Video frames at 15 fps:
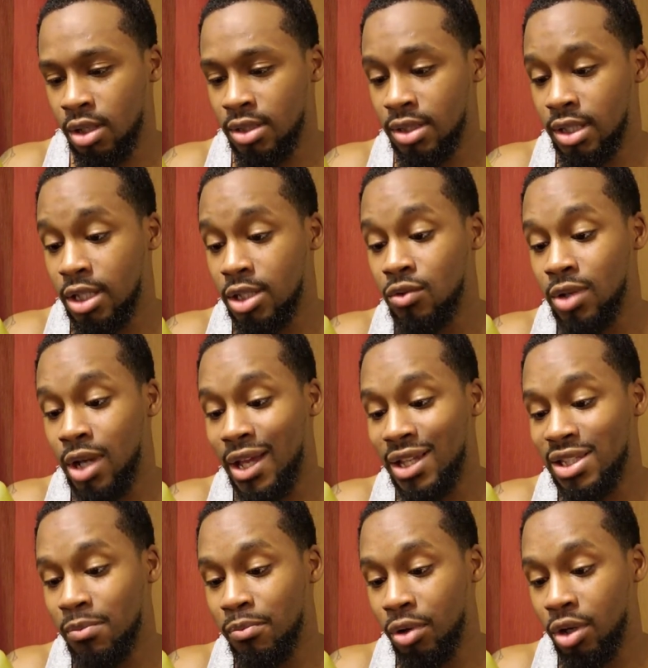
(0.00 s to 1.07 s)
It says do
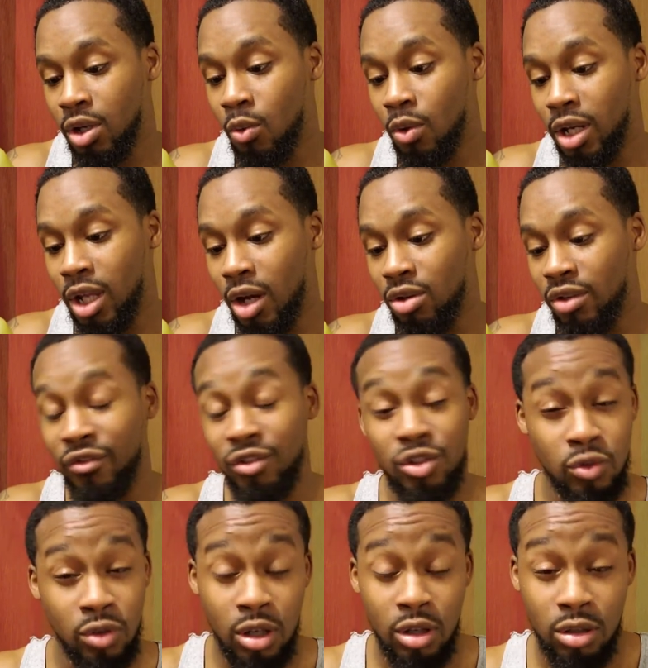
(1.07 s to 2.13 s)
not spray in one area for
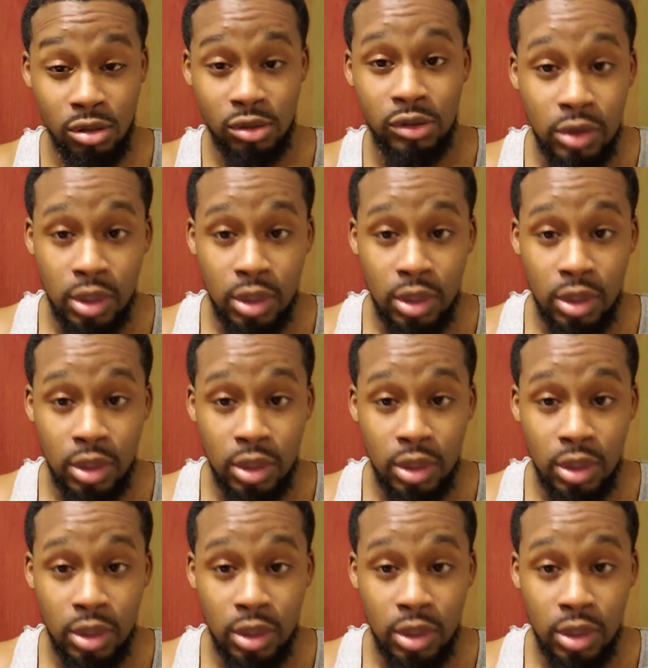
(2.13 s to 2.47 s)
too long.